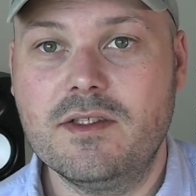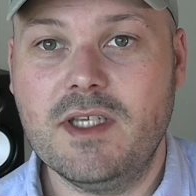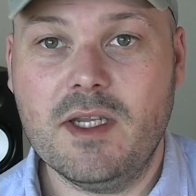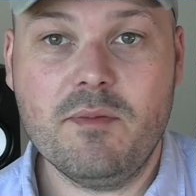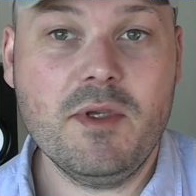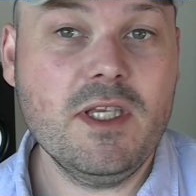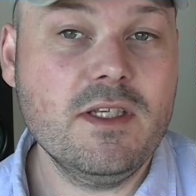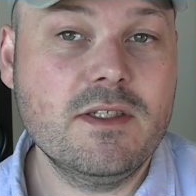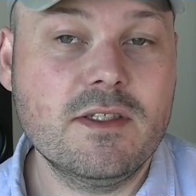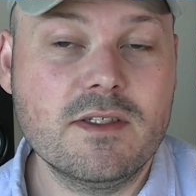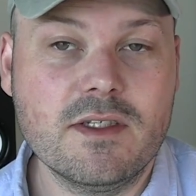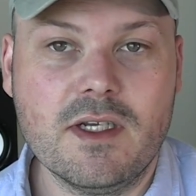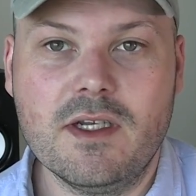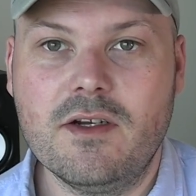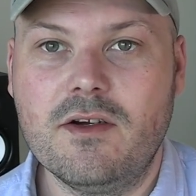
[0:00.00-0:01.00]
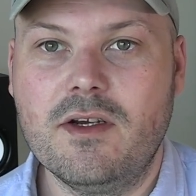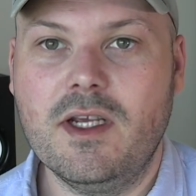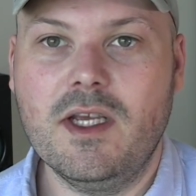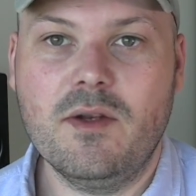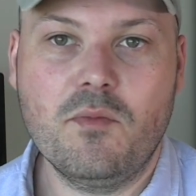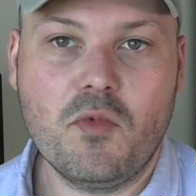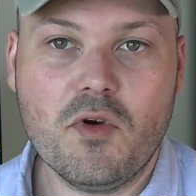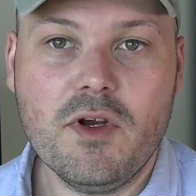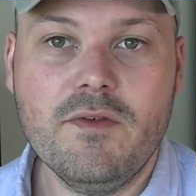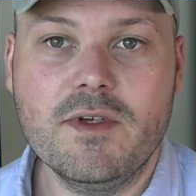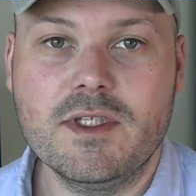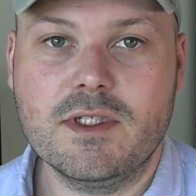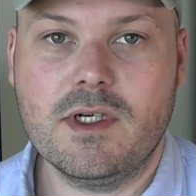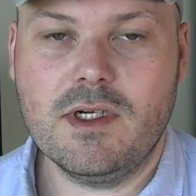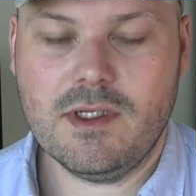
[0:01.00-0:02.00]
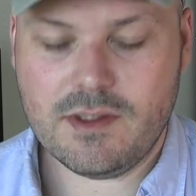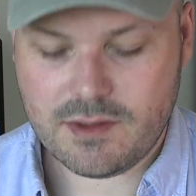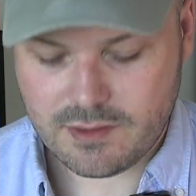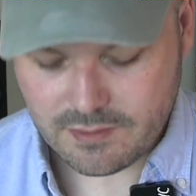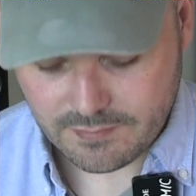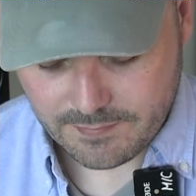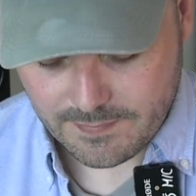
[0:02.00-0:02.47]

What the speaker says: set piece designer, and previs artist.